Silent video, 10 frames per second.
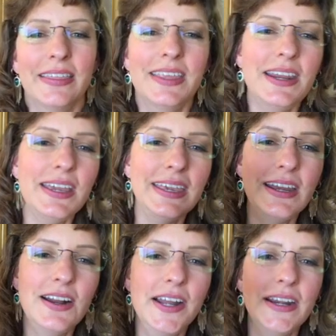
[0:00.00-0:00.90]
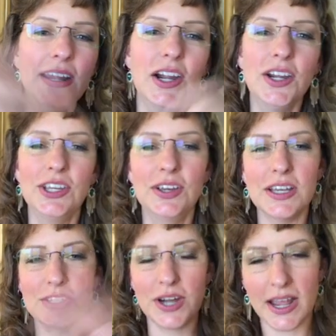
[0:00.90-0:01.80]
And then I get on here and you
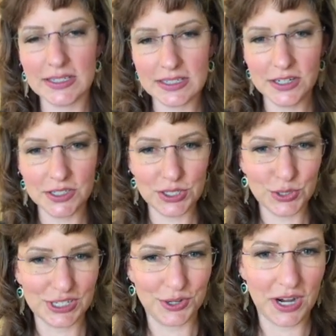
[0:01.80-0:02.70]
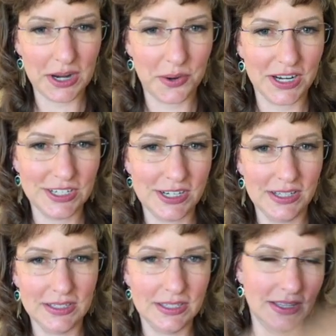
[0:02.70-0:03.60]
guys are asking all sorts of great
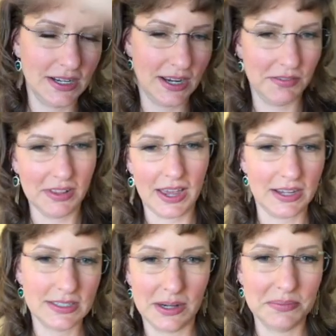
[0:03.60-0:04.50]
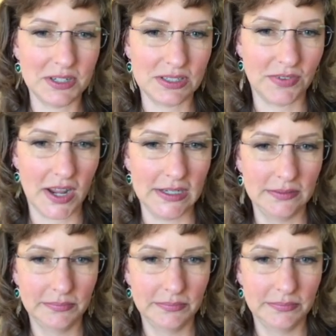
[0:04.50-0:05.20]
questions, and then I relax and I'm just fine.